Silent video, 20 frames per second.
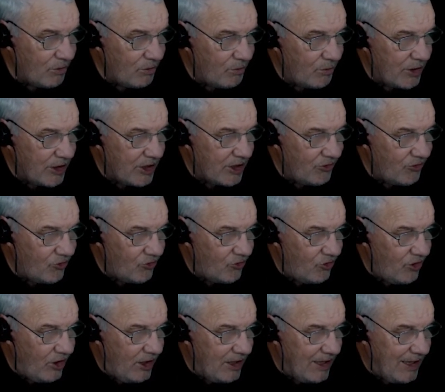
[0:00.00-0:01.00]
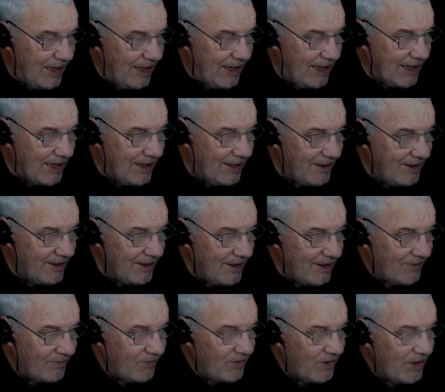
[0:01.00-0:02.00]
we can see here
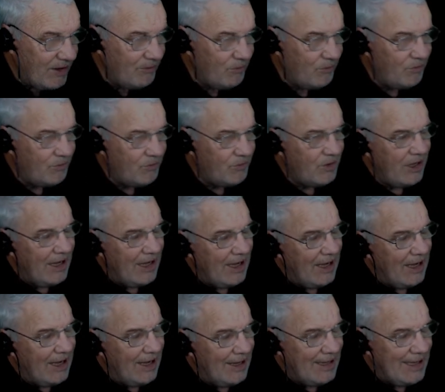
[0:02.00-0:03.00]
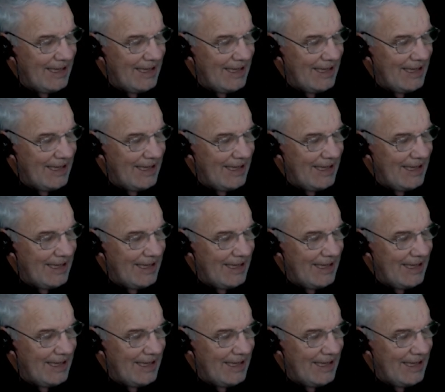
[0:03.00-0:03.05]
that our